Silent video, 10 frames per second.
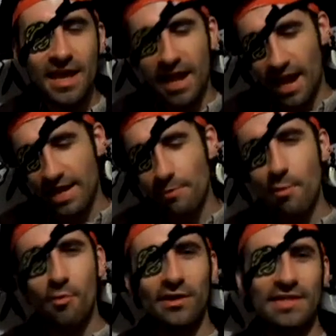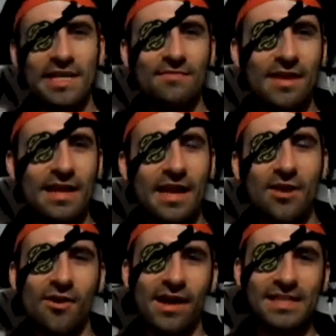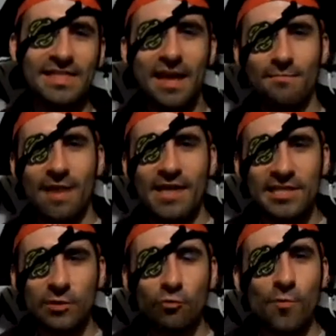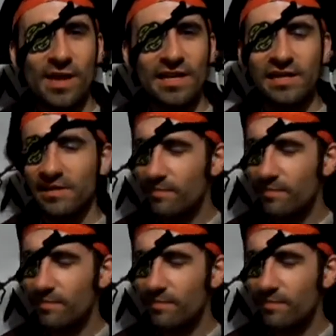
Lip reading: And at one point, he even annoys Magic Woman.